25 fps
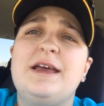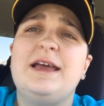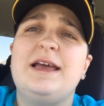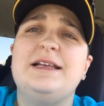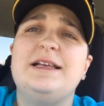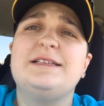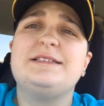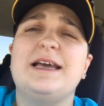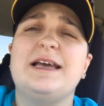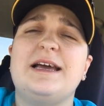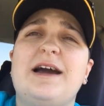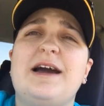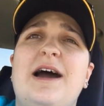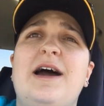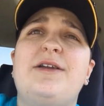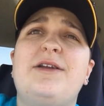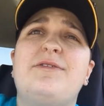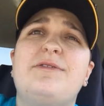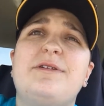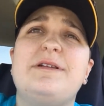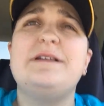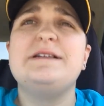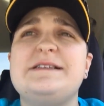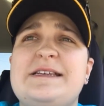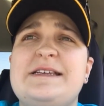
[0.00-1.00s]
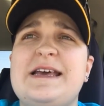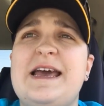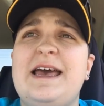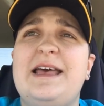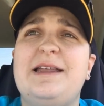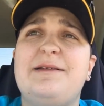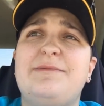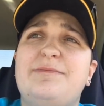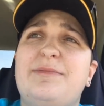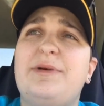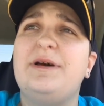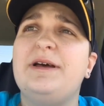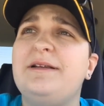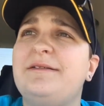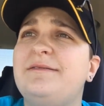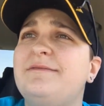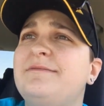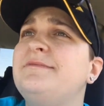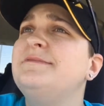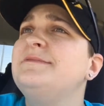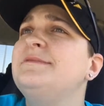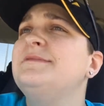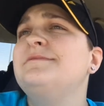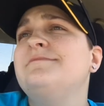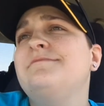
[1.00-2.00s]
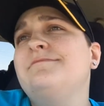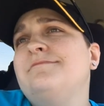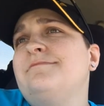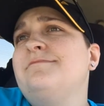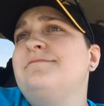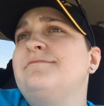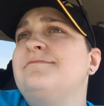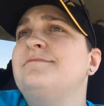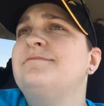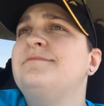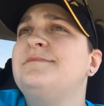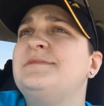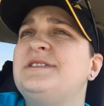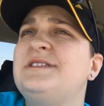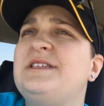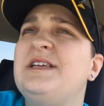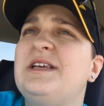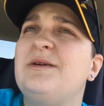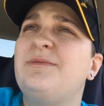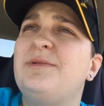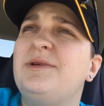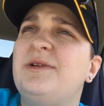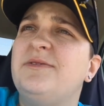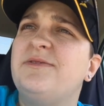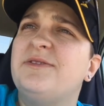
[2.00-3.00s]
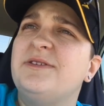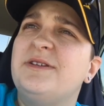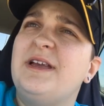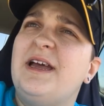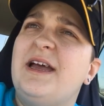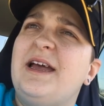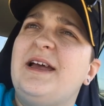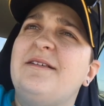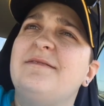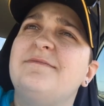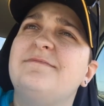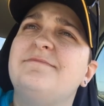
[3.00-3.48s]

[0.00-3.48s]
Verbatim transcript: It's like a hundred and ten, but still a beautiful day.